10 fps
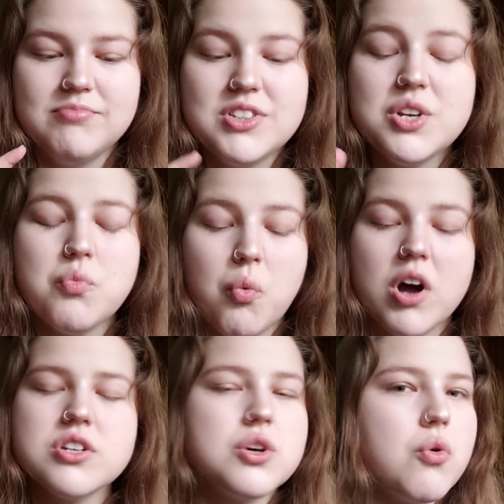didn't
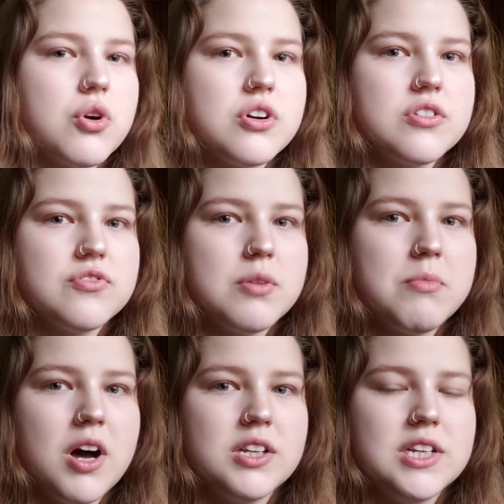want to order
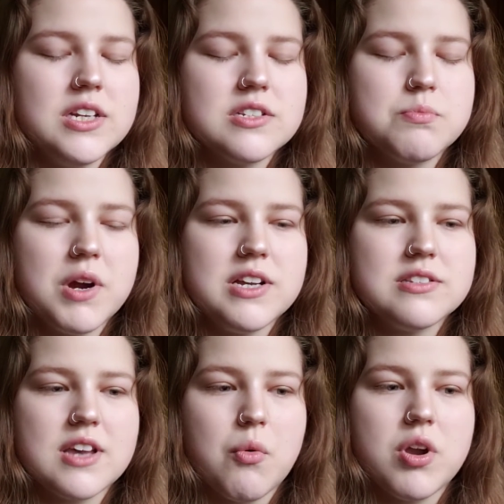from
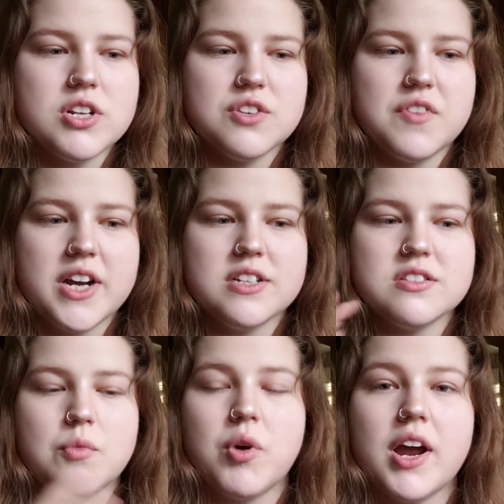AliExpress. I wanted to find it
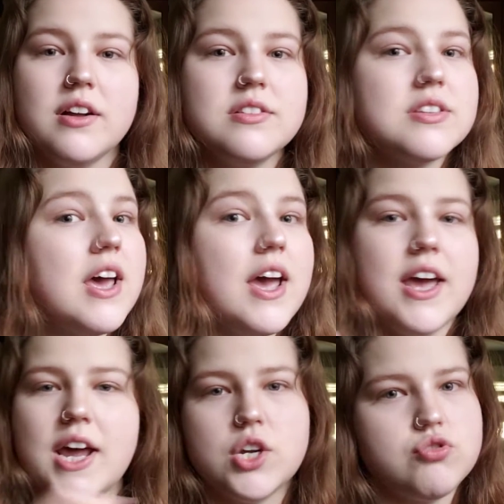somewhere else,
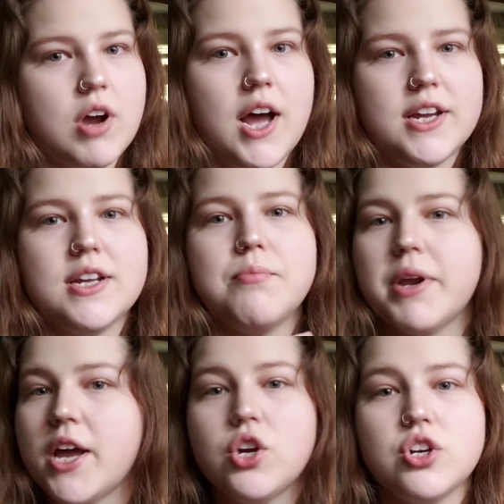and I tried,
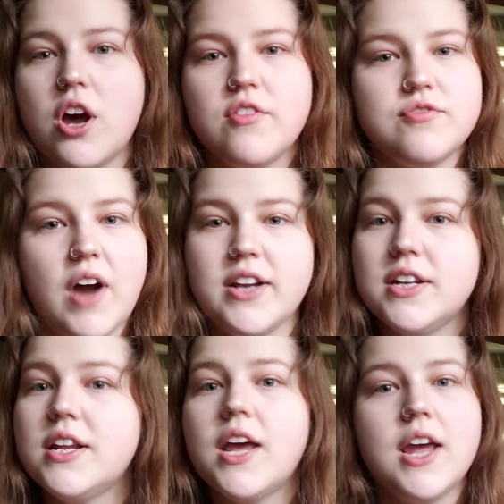but I could not find
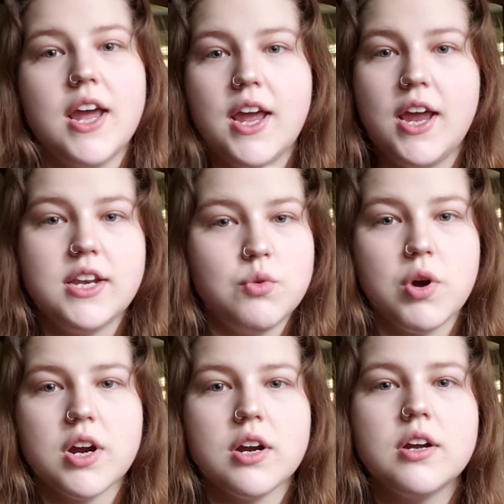it
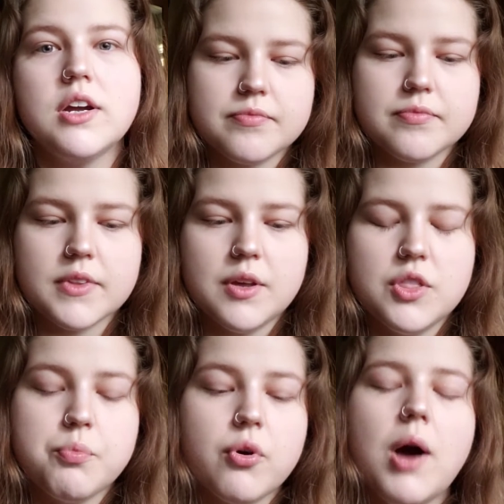anywhere.
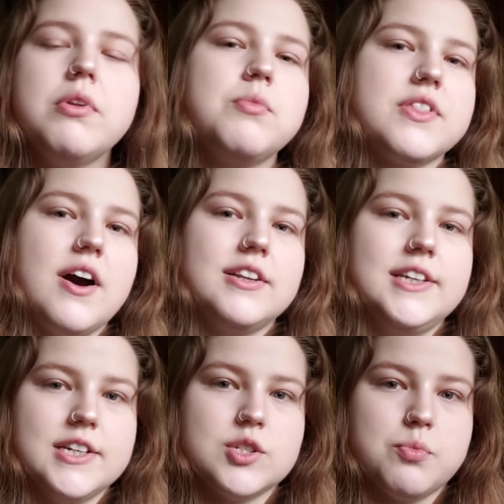The problem with
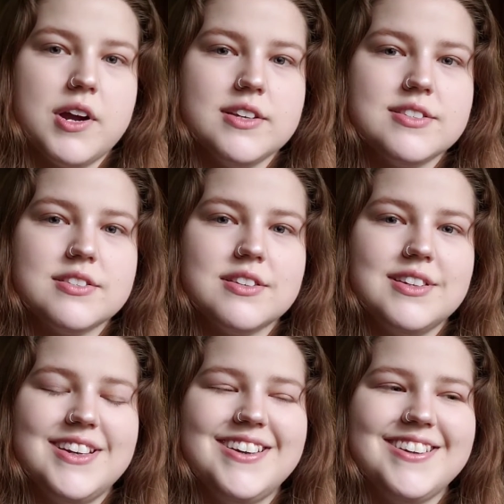AliExpress
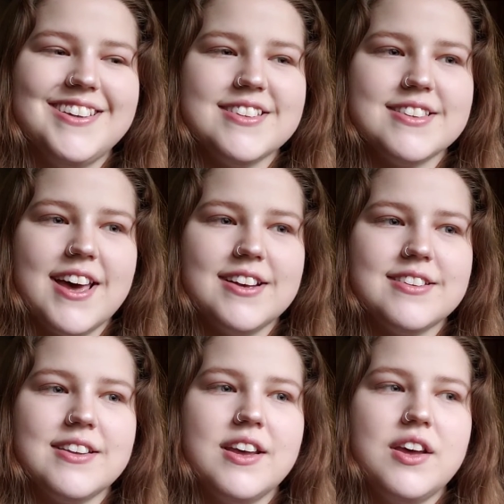is
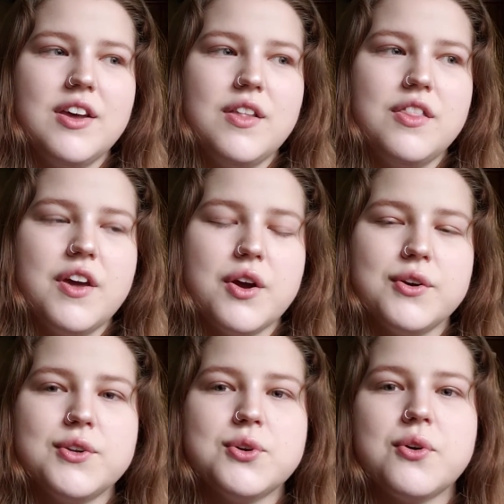that they are
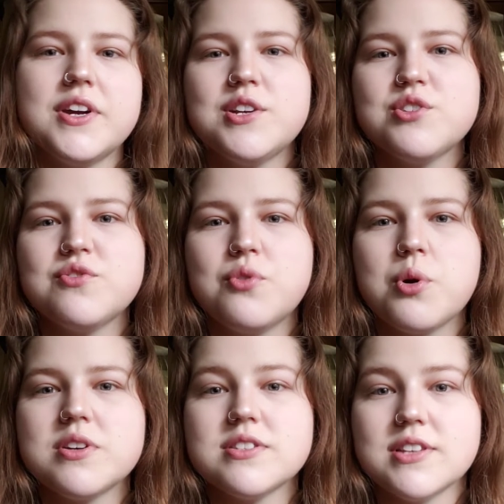notorious
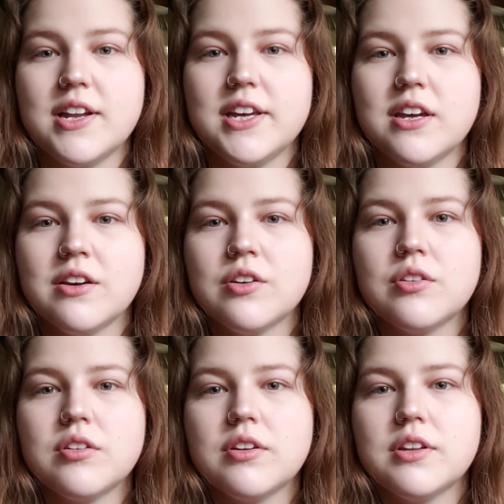for selling
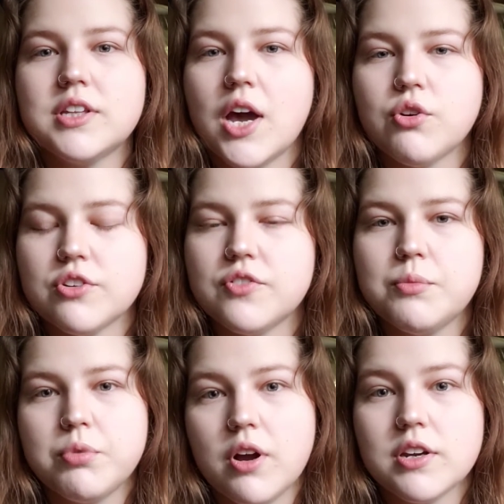
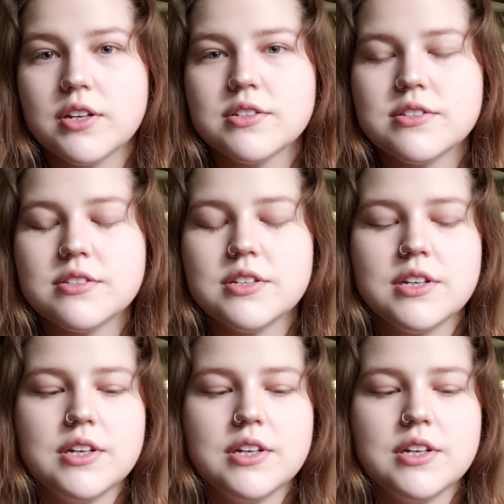counterfeit products.